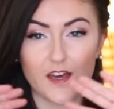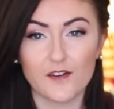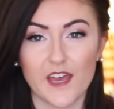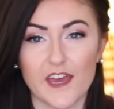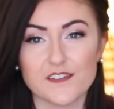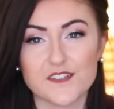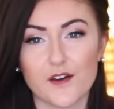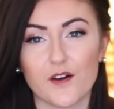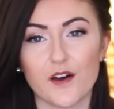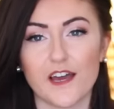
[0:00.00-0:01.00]
Okay so
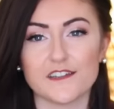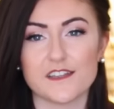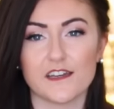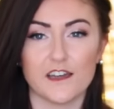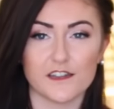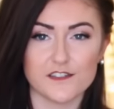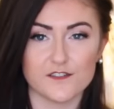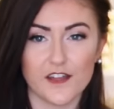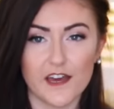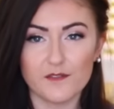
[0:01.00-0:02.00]
I decided not to
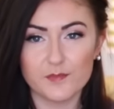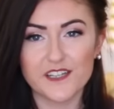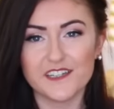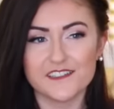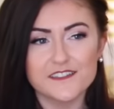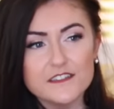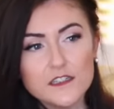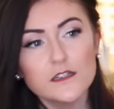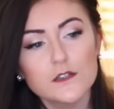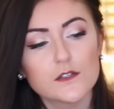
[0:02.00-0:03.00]
do that because
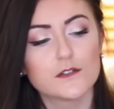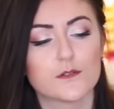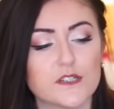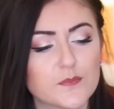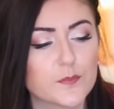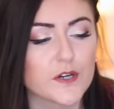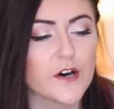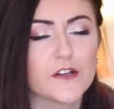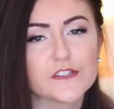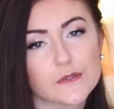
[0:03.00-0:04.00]
who wears
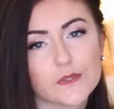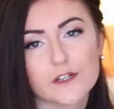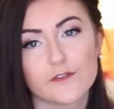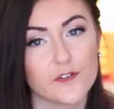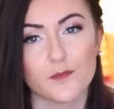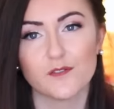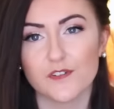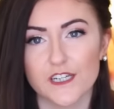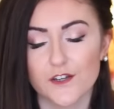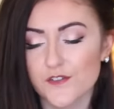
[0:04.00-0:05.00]
bras when they're filming
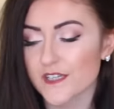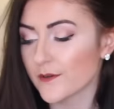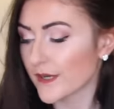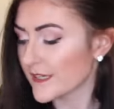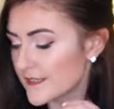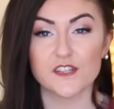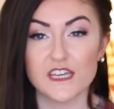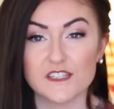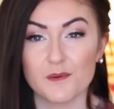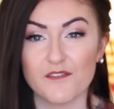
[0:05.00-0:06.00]
videos anyways. So
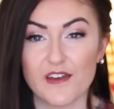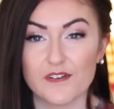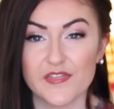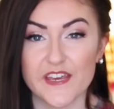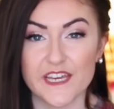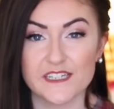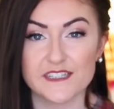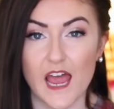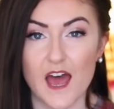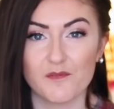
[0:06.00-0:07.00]
these are my favorite things
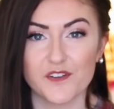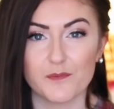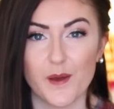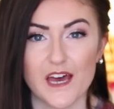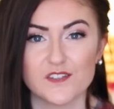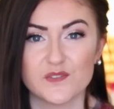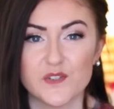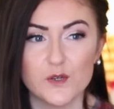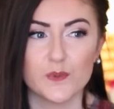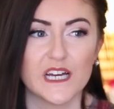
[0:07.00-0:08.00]
uh, for the past
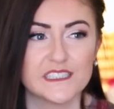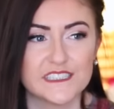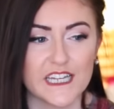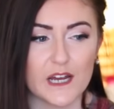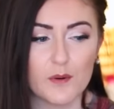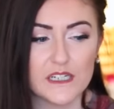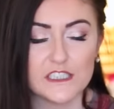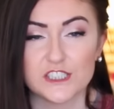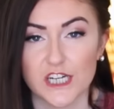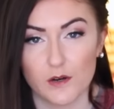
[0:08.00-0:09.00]
few months that I wanted
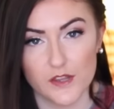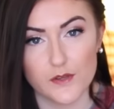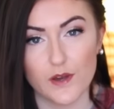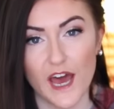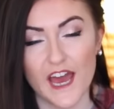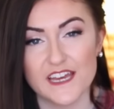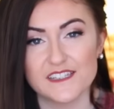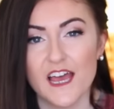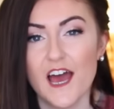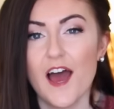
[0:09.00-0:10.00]
to share with you guys.
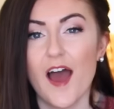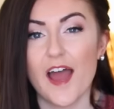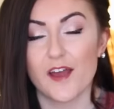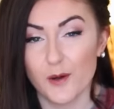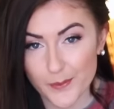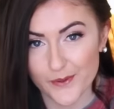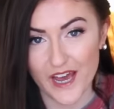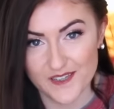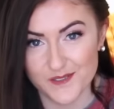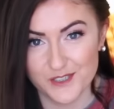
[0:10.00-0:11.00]
I hope you
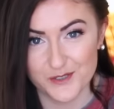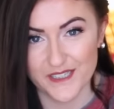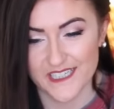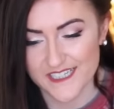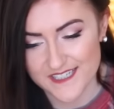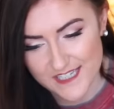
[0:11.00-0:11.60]
guys enjoy this,